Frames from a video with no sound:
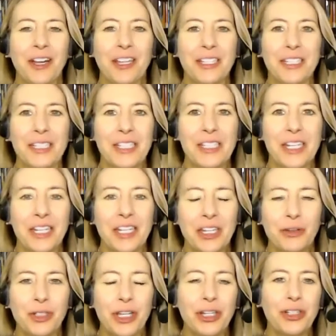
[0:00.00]
And
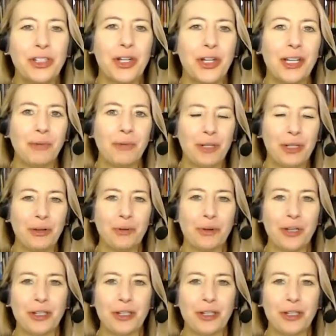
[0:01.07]
you touched on it when you were